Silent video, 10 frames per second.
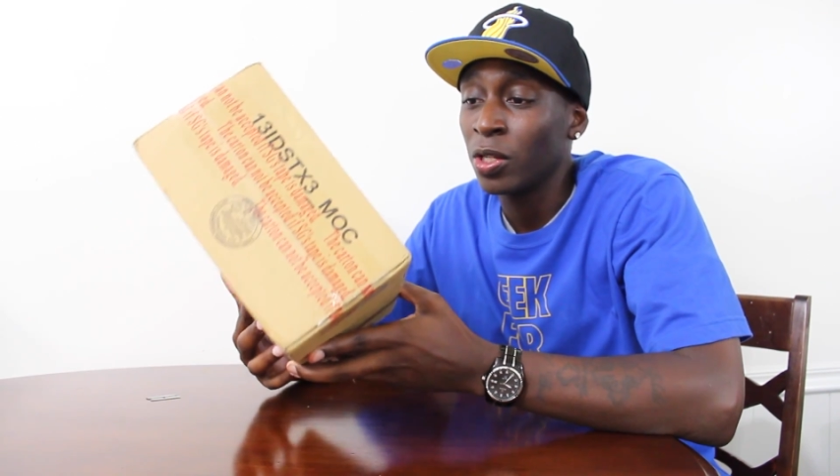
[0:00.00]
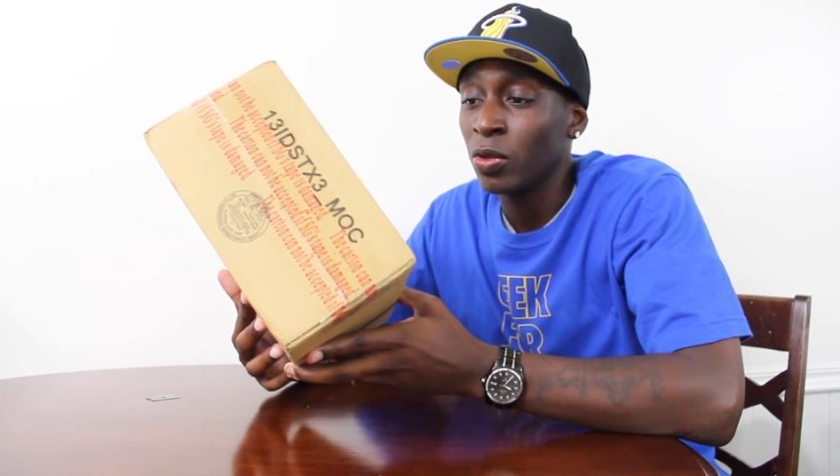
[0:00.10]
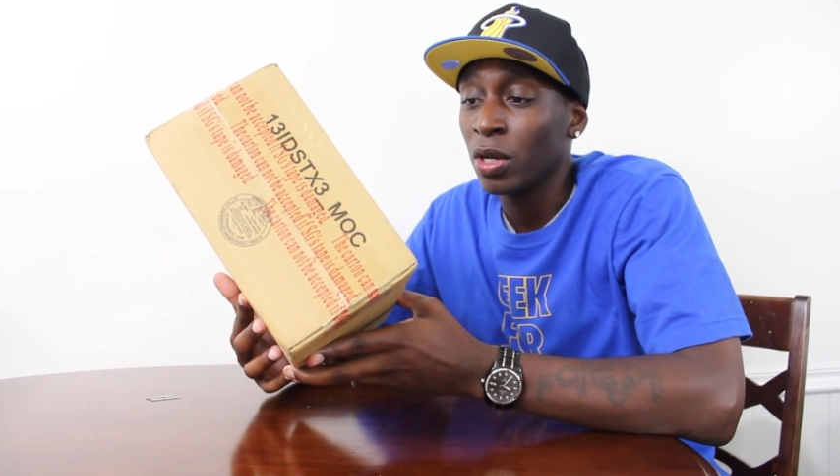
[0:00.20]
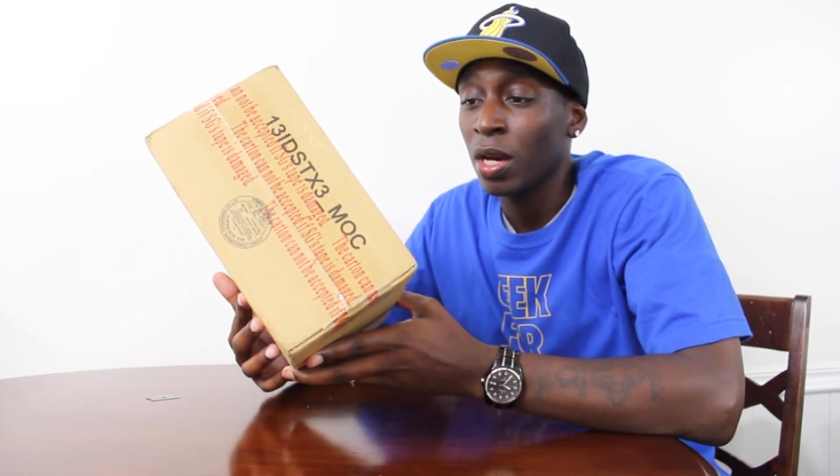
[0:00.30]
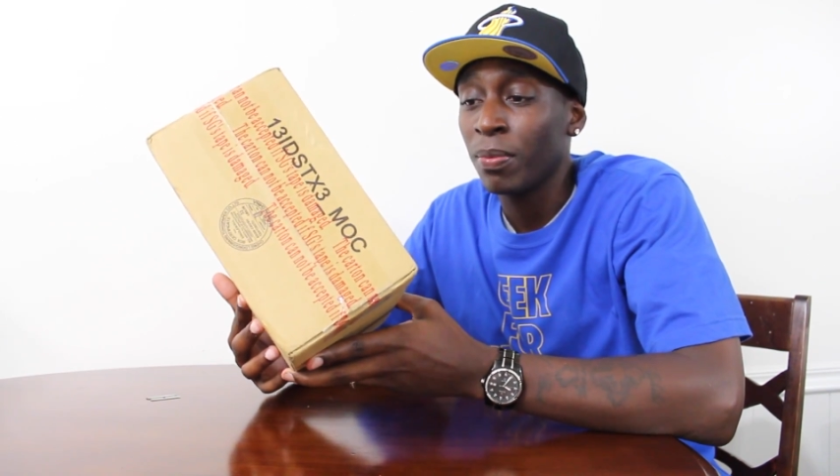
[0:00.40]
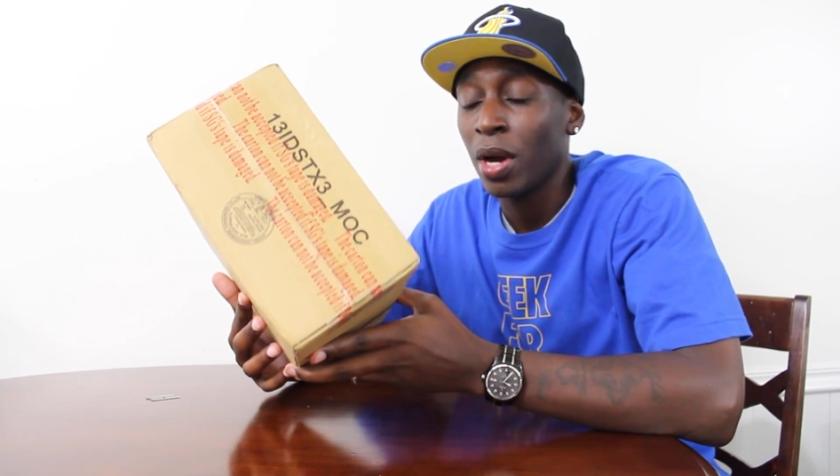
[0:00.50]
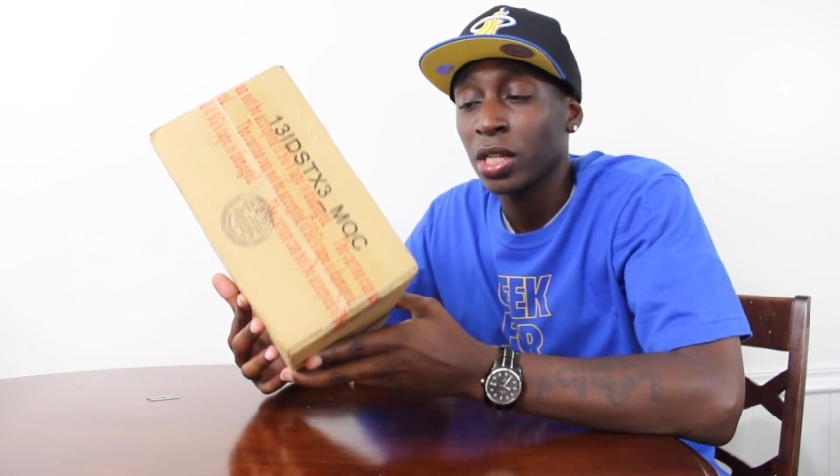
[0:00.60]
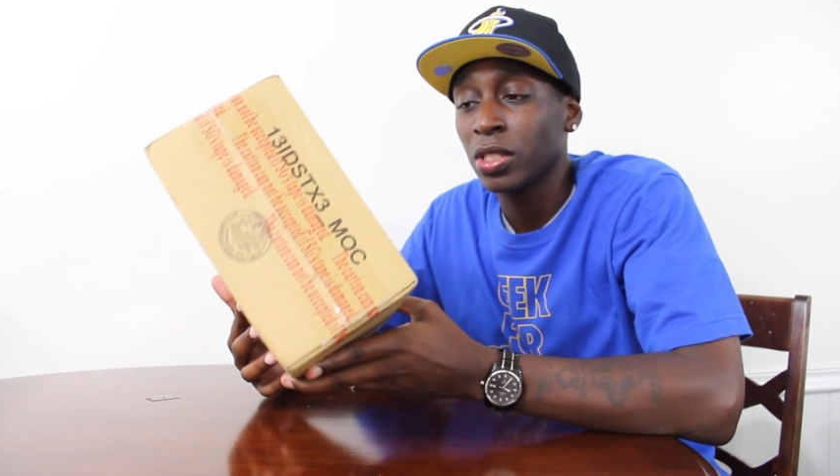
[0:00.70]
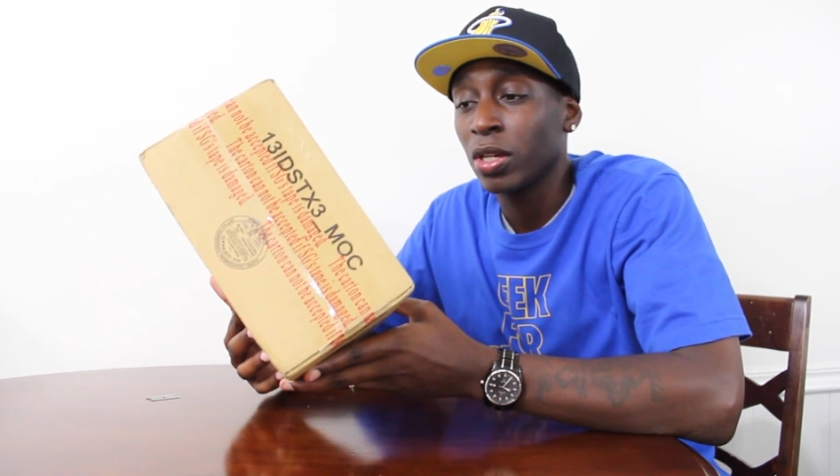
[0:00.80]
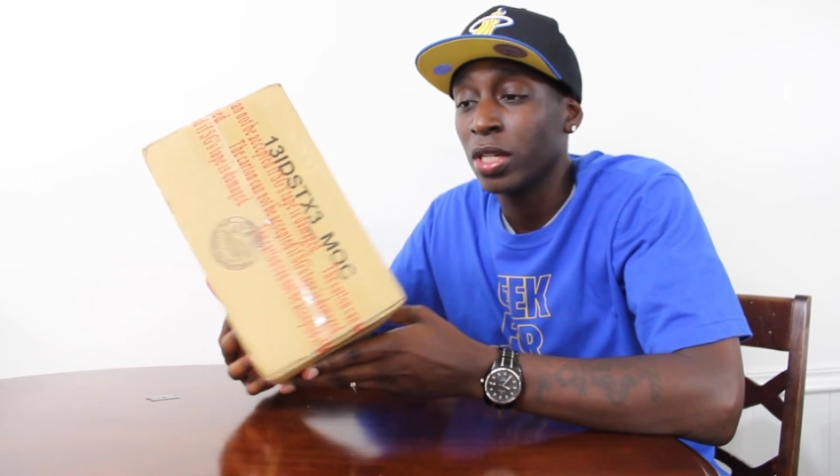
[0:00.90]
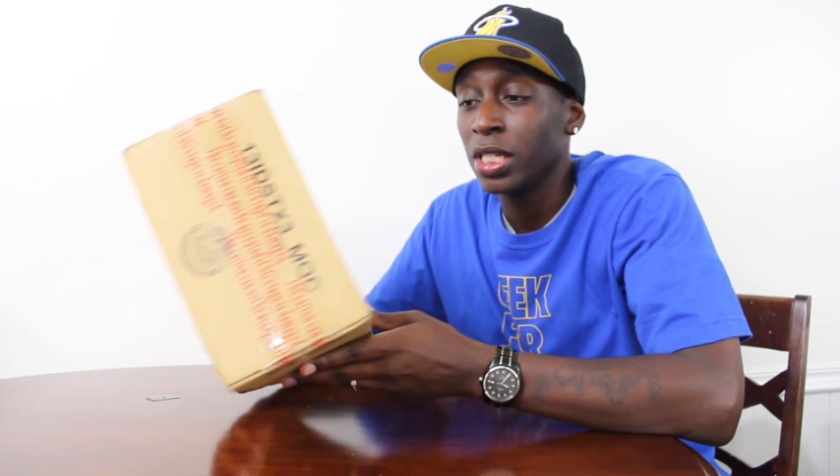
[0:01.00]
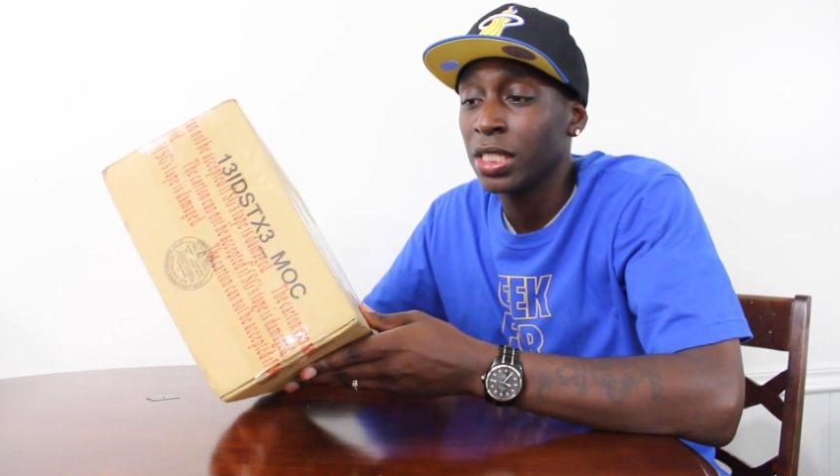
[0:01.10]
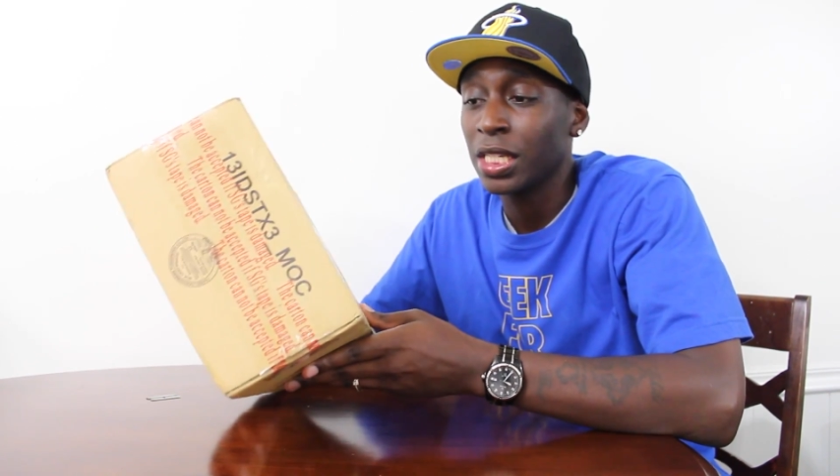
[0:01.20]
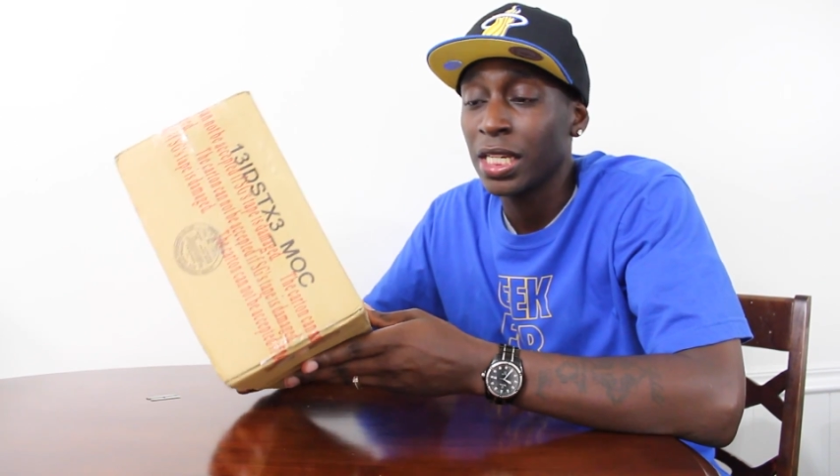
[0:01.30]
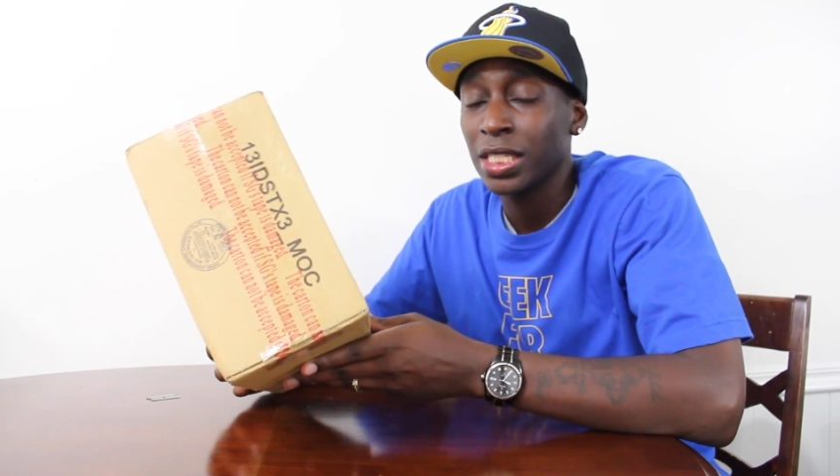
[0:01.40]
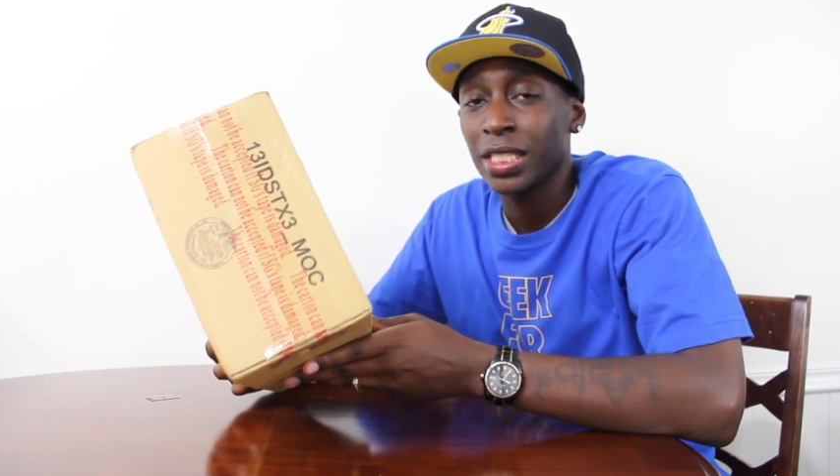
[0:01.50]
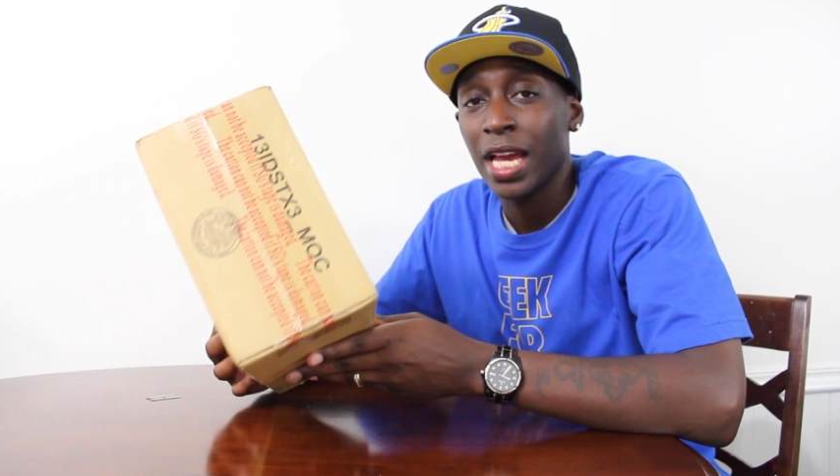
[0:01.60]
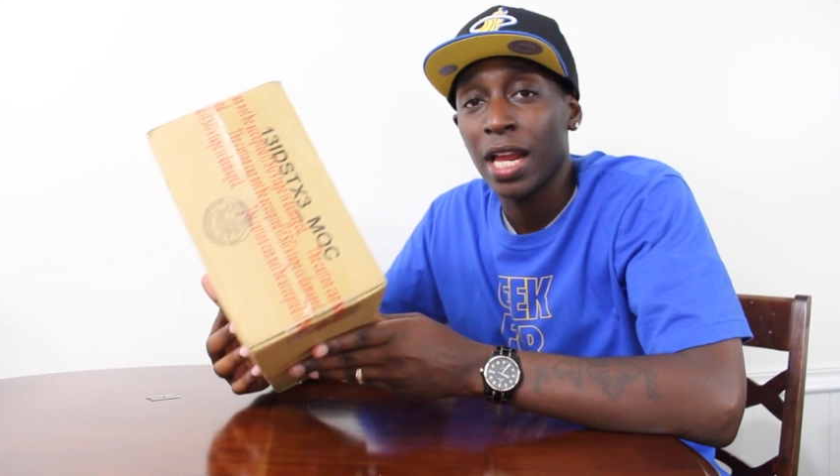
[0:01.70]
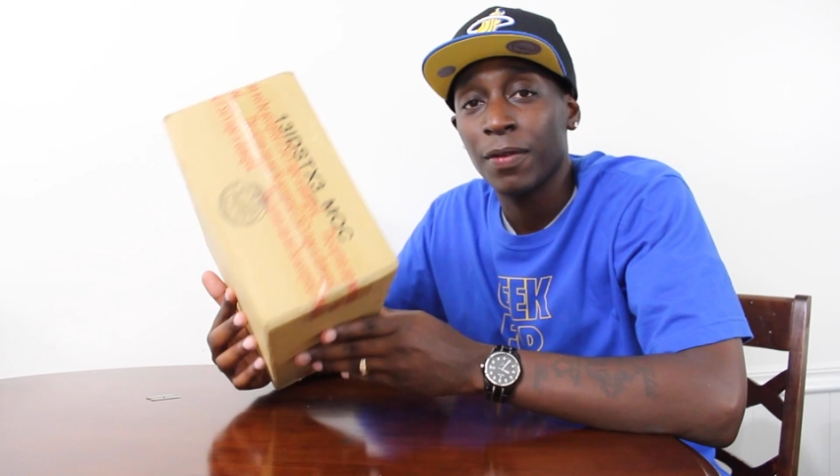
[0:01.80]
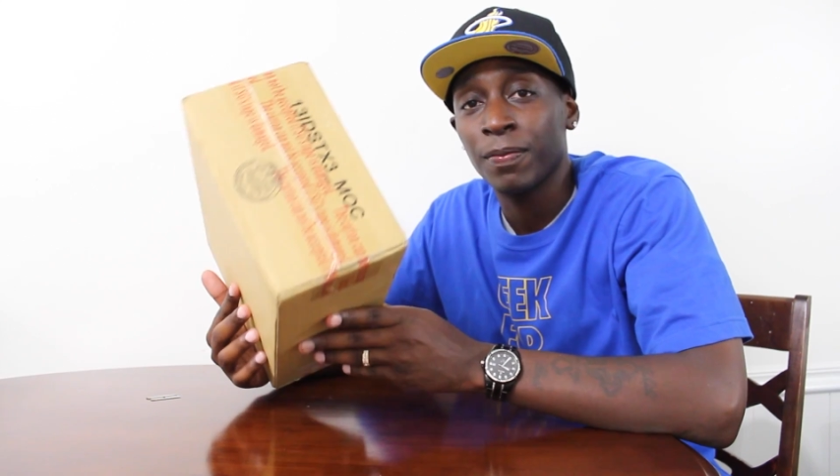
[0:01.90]
would do an unboxing on these because I just
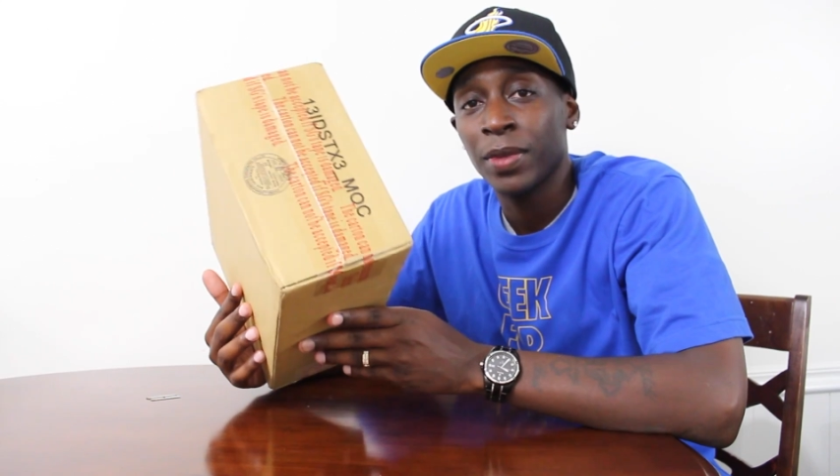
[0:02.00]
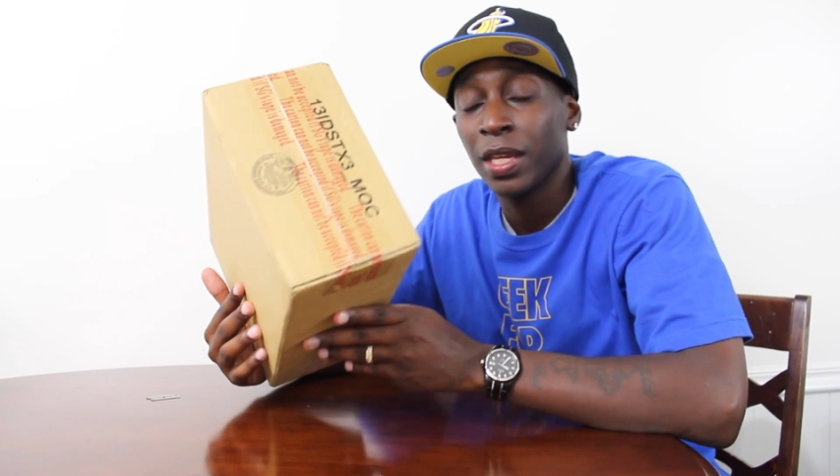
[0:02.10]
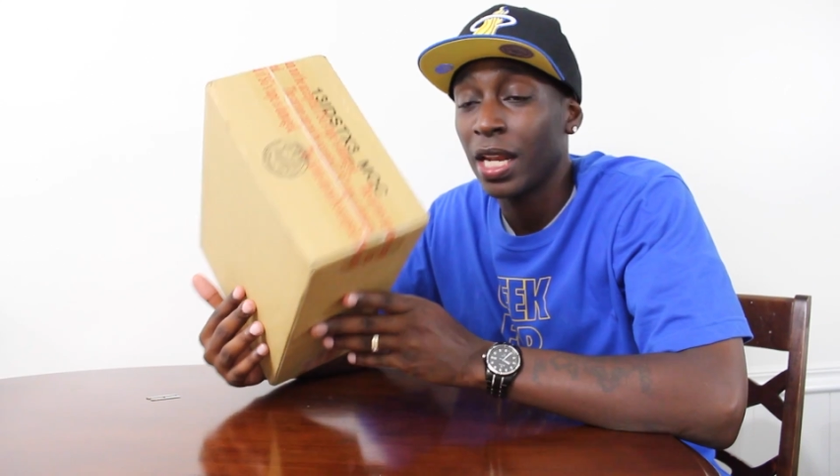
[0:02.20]
got them